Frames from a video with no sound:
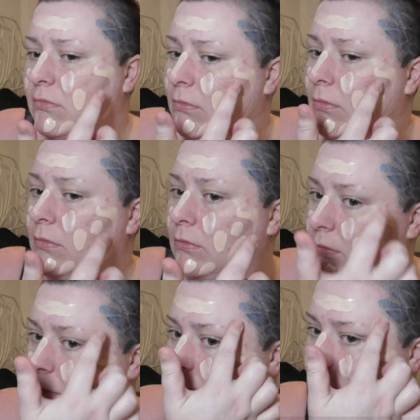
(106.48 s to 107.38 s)

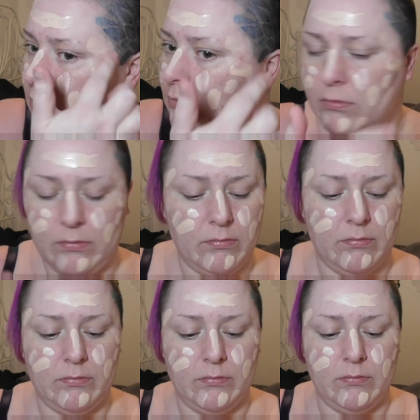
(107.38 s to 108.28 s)

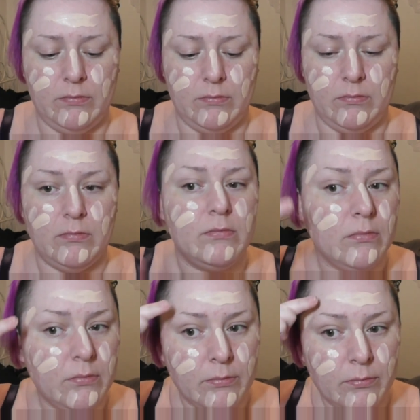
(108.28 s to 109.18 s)

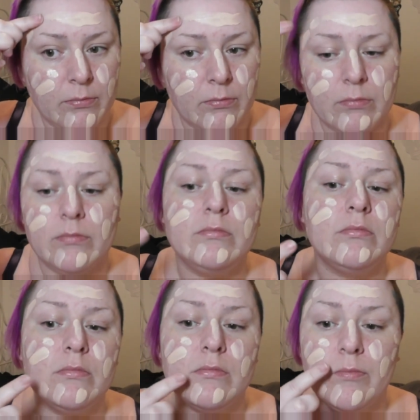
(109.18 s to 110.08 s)

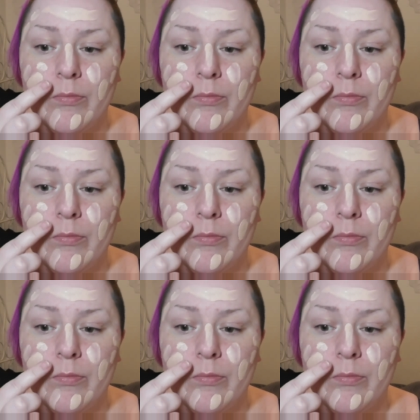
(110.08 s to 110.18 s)
No one is speaking in this clip.